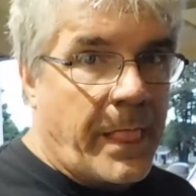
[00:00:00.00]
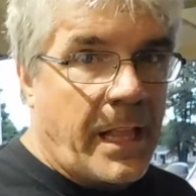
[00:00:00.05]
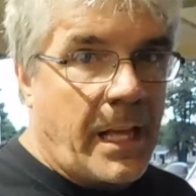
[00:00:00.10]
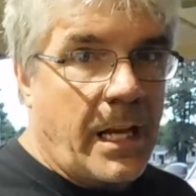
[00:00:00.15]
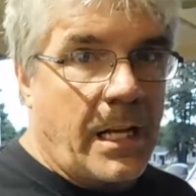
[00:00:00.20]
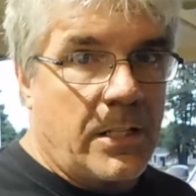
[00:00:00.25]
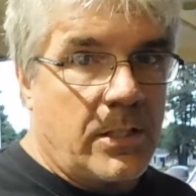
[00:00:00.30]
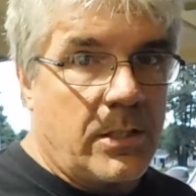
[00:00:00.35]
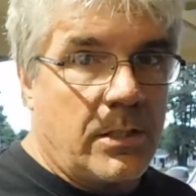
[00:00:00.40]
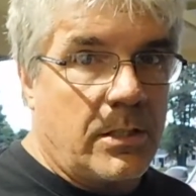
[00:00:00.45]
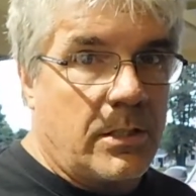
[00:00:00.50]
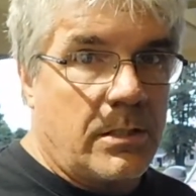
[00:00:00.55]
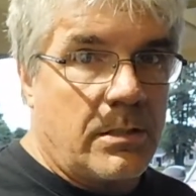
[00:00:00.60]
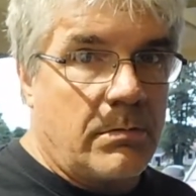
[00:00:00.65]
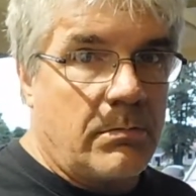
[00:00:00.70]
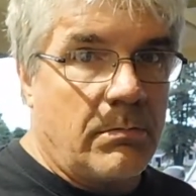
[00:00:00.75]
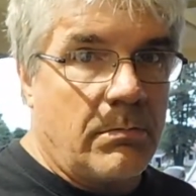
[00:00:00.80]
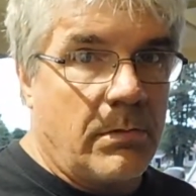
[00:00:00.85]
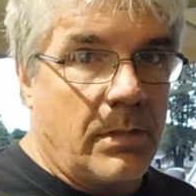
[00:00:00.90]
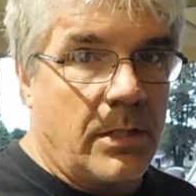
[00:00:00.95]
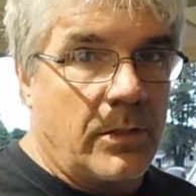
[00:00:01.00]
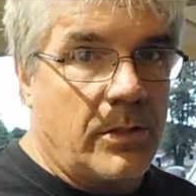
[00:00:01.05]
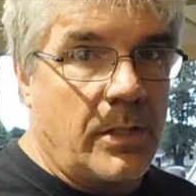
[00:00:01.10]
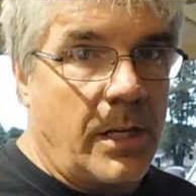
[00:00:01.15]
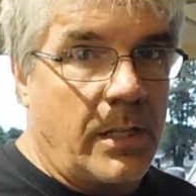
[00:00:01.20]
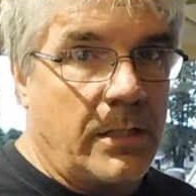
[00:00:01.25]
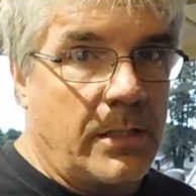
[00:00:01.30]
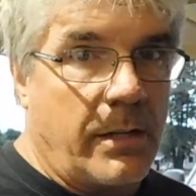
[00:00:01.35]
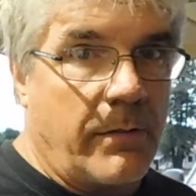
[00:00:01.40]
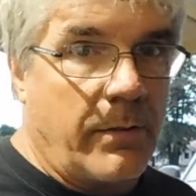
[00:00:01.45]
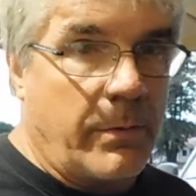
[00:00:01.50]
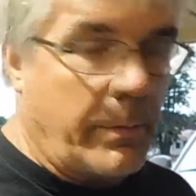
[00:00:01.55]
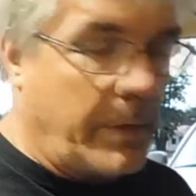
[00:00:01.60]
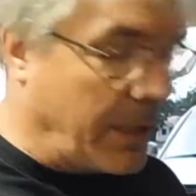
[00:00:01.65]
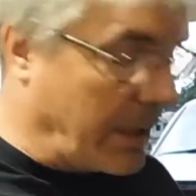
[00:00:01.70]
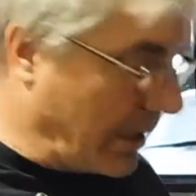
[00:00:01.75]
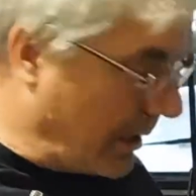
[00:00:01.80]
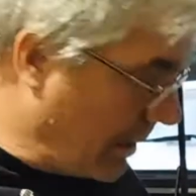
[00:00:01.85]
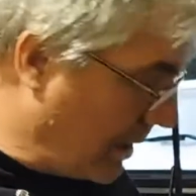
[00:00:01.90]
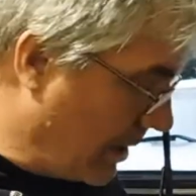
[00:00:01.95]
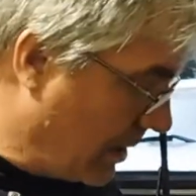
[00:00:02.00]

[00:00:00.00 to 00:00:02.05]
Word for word: That just excites everybody.